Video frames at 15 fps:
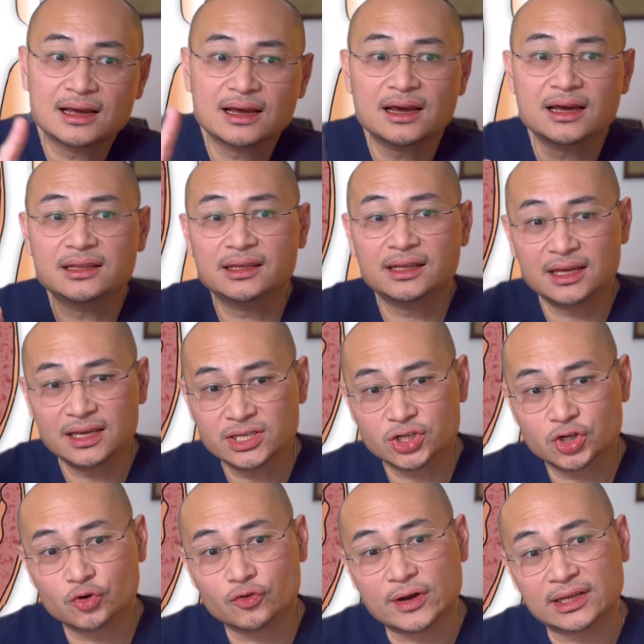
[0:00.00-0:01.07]
an
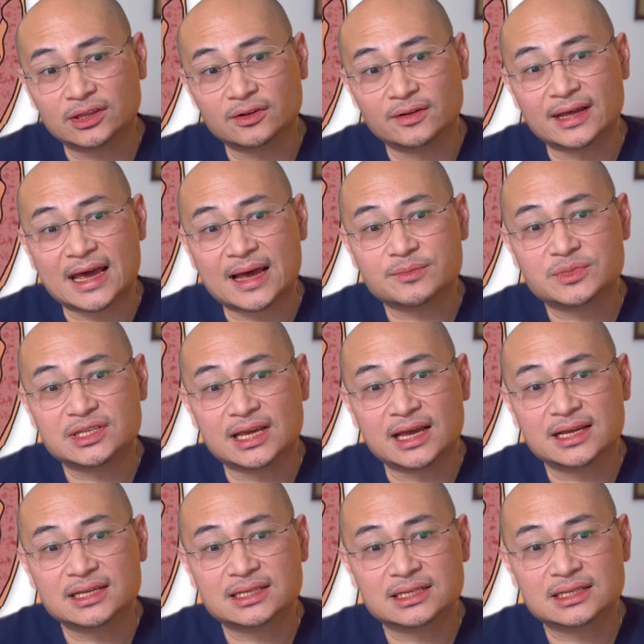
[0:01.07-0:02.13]
ischiorectal
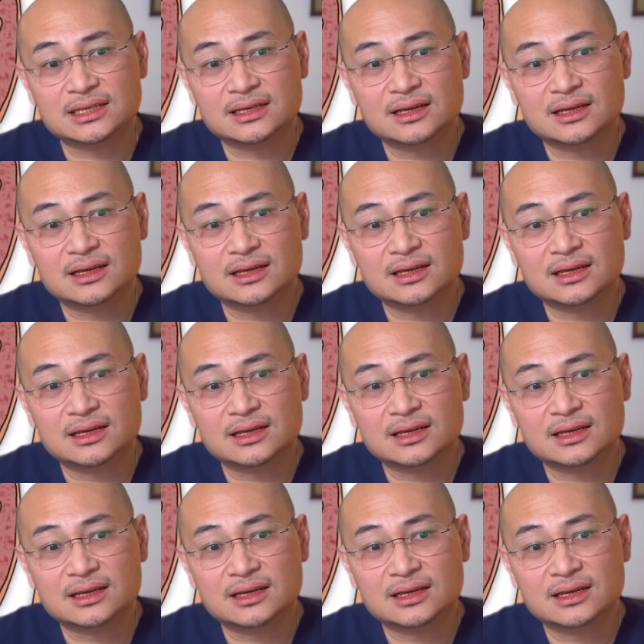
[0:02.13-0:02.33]
abscess,